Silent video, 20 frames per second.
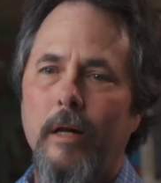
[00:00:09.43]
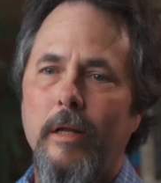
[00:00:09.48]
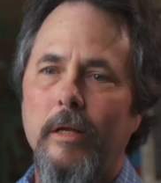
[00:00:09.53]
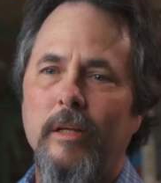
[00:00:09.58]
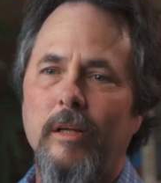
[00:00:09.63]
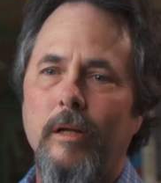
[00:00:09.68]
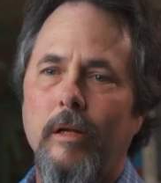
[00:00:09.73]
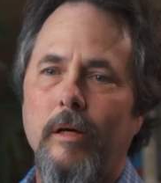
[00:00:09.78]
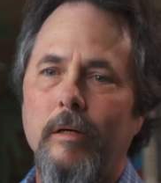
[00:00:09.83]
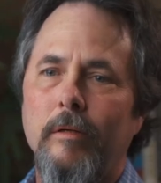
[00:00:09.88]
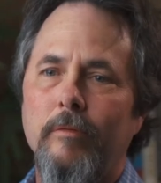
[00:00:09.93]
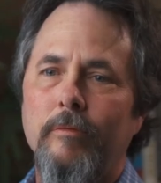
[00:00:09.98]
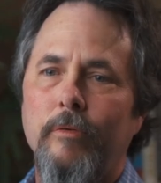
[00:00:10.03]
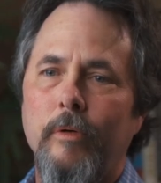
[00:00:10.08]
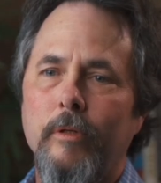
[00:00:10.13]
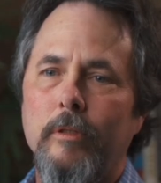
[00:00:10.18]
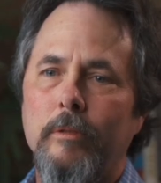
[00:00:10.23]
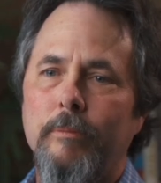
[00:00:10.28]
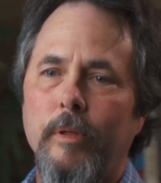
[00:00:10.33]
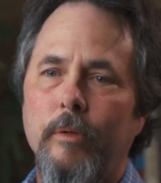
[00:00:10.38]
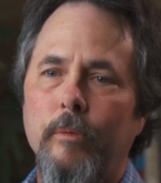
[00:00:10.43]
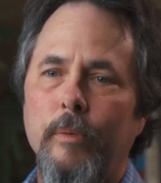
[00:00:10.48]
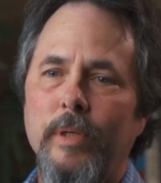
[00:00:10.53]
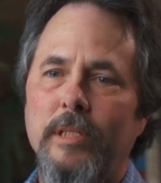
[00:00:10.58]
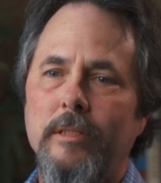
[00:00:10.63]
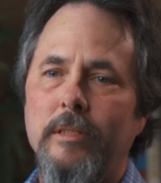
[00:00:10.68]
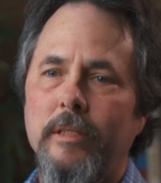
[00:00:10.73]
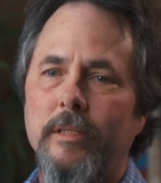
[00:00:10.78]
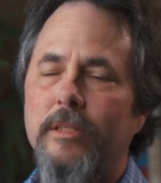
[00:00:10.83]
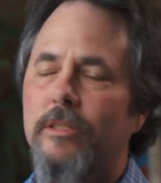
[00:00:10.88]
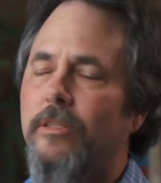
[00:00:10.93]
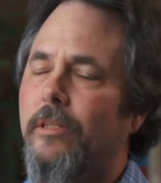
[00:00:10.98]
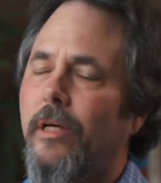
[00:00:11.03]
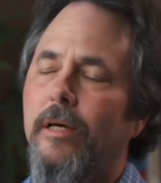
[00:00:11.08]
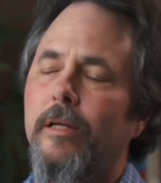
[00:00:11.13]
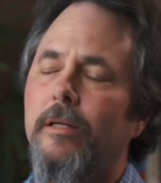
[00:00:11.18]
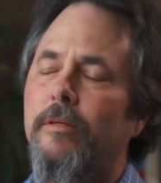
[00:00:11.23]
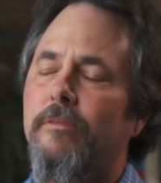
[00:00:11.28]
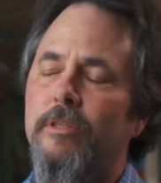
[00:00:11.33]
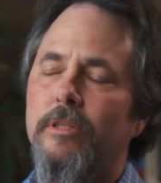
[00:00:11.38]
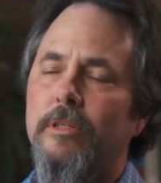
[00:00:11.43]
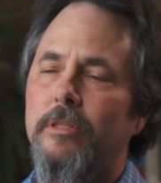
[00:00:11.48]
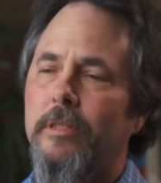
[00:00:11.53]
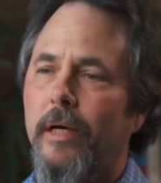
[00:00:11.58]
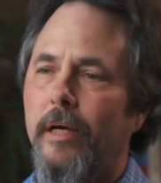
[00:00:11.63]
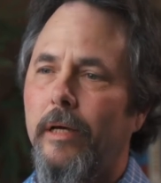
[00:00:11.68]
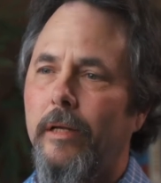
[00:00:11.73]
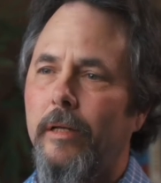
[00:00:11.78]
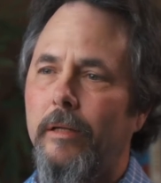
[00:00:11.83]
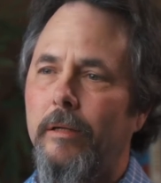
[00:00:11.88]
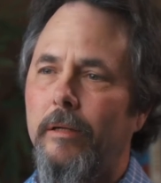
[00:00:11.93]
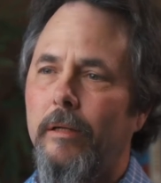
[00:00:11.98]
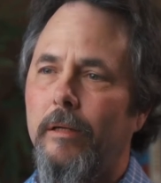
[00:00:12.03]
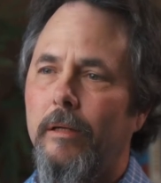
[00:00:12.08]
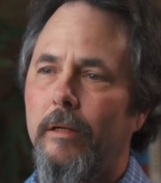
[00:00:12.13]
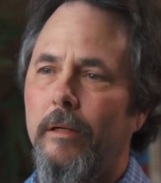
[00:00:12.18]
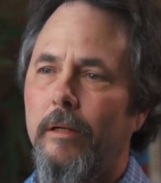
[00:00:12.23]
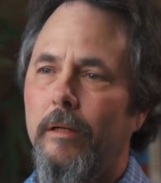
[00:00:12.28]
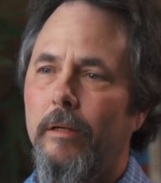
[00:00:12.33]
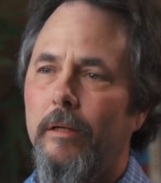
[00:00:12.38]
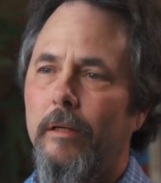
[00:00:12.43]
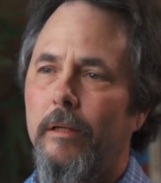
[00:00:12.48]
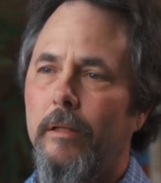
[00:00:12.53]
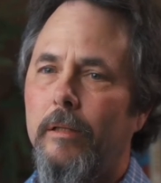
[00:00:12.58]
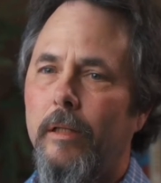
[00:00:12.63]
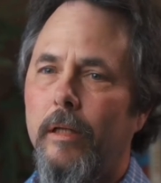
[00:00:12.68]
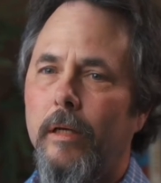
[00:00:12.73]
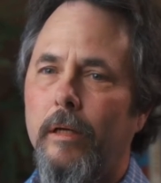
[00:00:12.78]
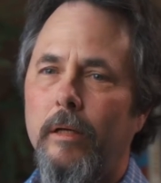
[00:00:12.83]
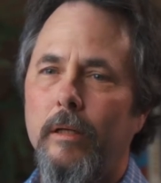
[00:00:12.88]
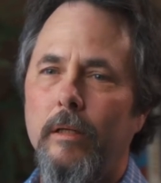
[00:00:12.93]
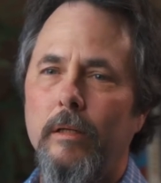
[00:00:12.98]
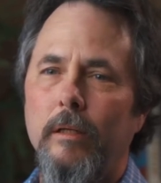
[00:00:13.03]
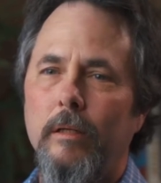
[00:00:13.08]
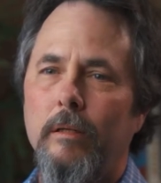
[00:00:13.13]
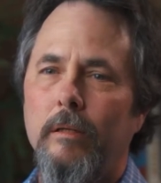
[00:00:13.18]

In law enforcement, we see a side of society that